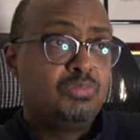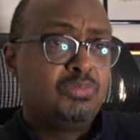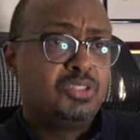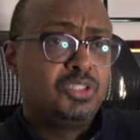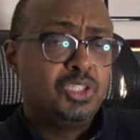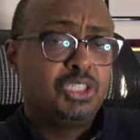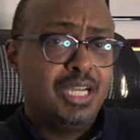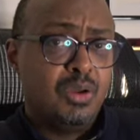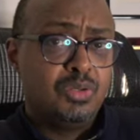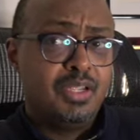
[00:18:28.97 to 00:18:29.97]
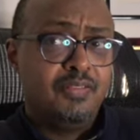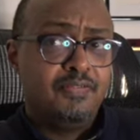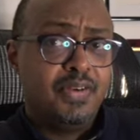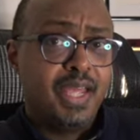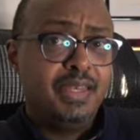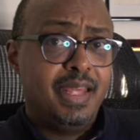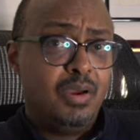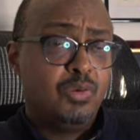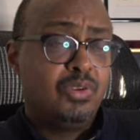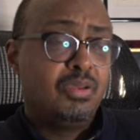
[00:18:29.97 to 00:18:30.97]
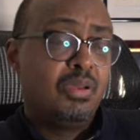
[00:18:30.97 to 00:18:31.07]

search out and find out